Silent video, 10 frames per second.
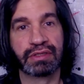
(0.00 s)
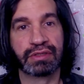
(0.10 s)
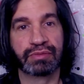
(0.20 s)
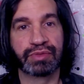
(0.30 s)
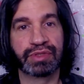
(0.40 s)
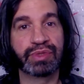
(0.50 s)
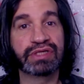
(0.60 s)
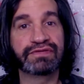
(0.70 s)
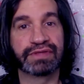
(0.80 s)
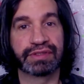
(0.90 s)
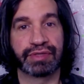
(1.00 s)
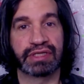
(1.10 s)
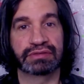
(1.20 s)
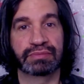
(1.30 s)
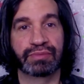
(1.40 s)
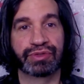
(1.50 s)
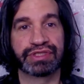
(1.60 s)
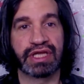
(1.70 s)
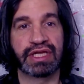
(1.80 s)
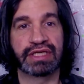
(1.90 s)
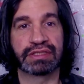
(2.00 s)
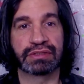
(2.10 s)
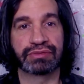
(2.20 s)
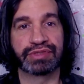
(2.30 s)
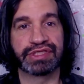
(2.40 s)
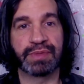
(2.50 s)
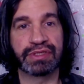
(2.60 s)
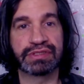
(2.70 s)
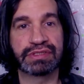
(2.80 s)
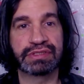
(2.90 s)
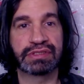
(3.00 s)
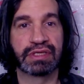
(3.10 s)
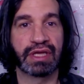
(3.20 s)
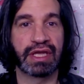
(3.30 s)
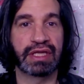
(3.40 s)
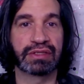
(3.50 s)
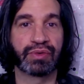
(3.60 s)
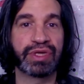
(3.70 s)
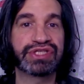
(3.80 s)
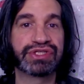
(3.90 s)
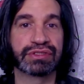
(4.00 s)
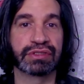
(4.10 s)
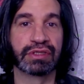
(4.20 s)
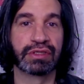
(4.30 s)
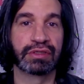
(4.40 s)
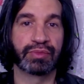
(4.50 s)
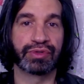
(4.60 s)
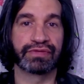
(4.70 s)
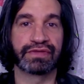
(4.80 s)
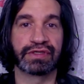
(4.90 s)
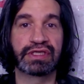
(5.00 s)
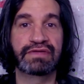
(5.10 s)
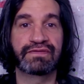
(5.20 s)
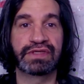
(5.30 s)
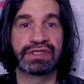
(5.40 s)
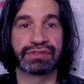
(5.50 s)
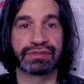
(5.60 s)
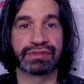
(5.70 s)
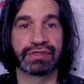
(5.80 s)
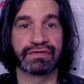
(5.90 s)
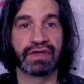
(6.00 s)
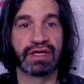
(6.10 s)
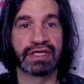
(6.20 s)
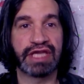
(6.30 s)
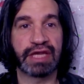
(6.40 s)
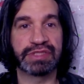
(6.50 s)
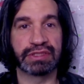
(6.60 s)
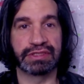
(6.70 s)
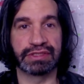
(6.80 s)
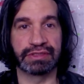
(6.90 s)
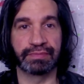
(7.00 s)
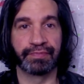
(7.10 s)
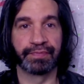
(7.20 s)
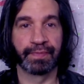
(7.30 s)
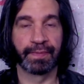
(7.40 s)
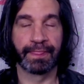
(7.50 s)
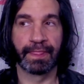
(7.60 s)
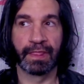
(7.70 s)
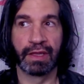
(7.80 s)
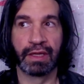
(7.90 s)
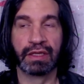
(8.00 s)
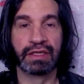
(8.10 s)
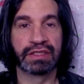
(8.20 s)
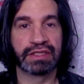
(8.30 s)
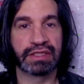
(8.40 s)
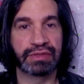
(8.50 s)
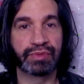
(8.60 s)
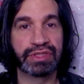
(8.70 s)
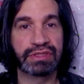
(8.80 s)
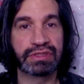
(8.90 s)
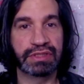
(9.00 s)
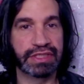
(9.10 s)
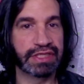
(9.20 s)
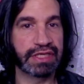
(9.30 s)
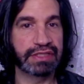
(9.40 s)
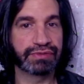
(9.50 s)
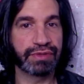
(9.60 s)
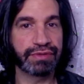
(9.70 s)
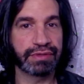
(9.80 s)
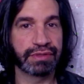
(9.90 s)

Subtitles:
we will figure out more dialectical responses and question more of the key features of capitalism. Can we negate growth?